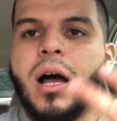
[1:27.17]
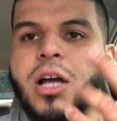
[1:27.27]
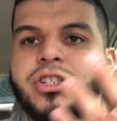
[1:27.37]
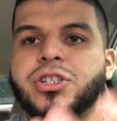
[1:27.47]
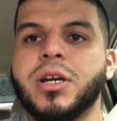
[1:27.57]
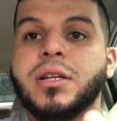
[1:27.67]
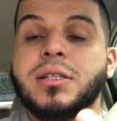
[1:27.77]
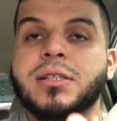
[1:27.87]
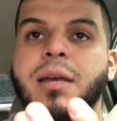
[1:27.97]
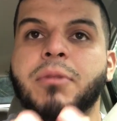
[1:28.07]
share
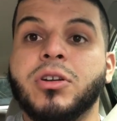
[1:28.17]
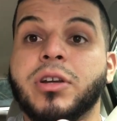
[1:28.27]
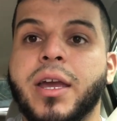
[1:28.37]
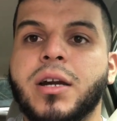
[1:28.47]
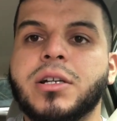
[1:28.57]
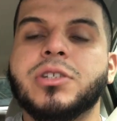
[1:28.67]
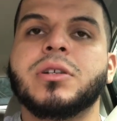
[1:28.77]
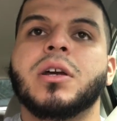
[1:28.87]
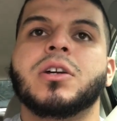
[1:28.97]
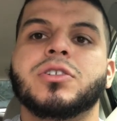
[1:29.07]
the same
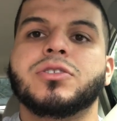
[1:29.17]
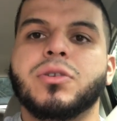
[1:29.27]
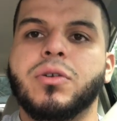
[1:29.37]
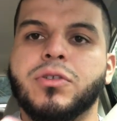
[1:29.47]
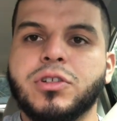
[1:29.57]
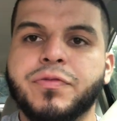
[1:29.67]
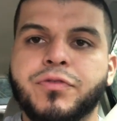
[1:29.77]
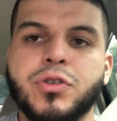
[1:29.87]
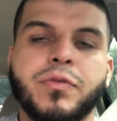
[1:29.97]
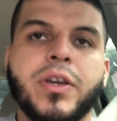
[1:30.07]
undercarriage. So those
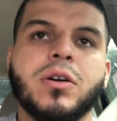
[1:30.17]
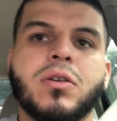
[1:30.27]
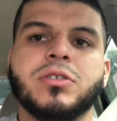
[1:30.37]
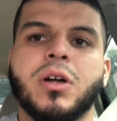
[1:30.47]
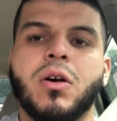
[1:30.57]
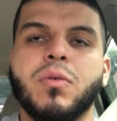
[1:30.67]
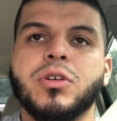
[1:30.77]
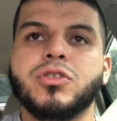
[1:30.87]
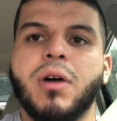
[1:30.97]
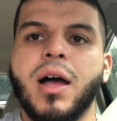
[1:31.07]
two vehicles are
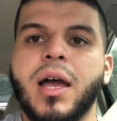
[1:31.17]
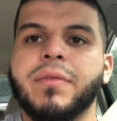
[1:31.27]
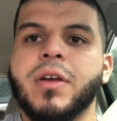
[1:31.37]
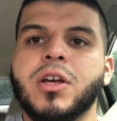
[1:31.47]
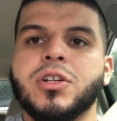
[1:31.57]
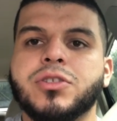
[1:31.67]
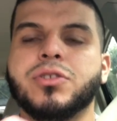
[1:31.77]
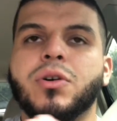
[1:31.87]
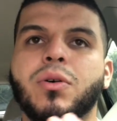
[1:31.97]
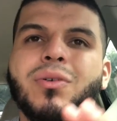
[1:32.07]
all-wheel drive.
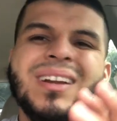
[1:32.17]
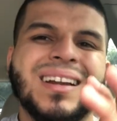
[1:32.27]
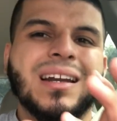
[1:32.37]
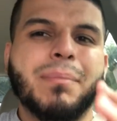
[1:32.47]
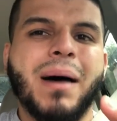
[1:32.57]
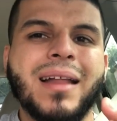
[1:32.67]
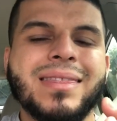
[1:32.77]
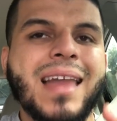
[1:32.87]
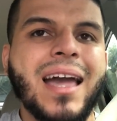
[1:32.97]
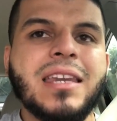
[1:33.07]
So about
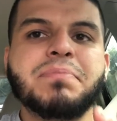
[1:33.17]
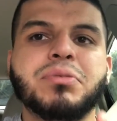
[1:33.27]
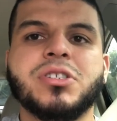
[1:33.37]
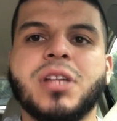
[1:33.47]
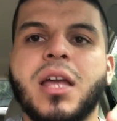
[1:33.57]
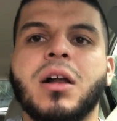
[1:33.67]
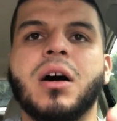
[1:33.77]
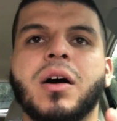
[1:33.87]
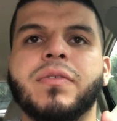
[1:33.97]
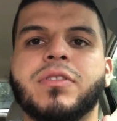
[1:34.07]
90%
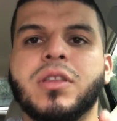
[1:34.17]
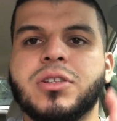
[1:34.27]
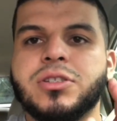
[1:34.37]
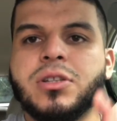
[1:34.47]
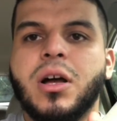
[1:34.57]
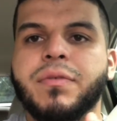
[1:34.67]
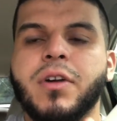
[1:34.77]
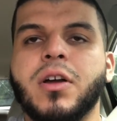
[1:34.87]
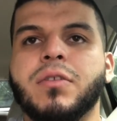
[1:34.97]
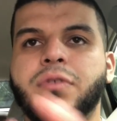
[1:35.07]
of the stuff
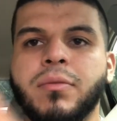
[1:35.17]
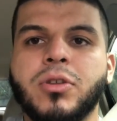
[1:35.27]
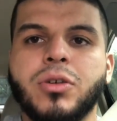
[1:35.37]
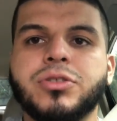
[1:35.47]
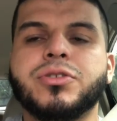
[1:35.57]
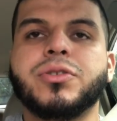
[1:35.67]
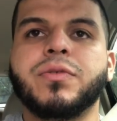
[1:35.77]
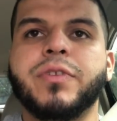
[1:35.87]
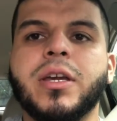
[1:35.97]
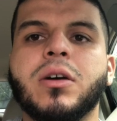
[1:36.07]
from those
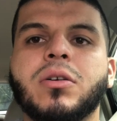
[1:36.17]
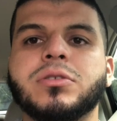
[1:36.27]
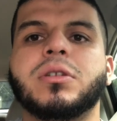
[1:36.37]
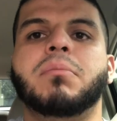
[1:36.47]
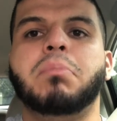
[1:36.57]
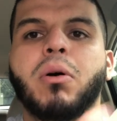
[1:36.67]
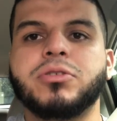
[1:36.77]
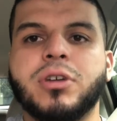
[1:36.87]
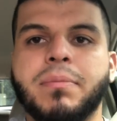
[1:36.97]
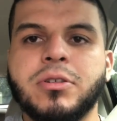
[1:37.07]
two vehicles
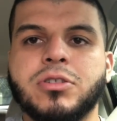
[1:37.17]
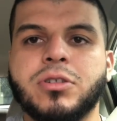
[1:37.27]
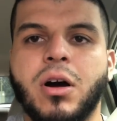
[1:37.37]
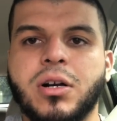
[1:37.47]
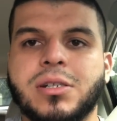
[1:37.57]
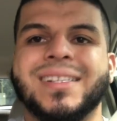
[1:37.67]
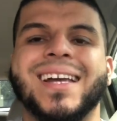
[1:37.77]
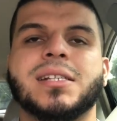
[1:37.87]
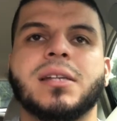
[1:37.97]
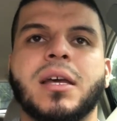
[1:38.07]
bolt up into the
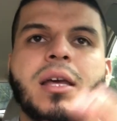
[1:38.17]
RSX,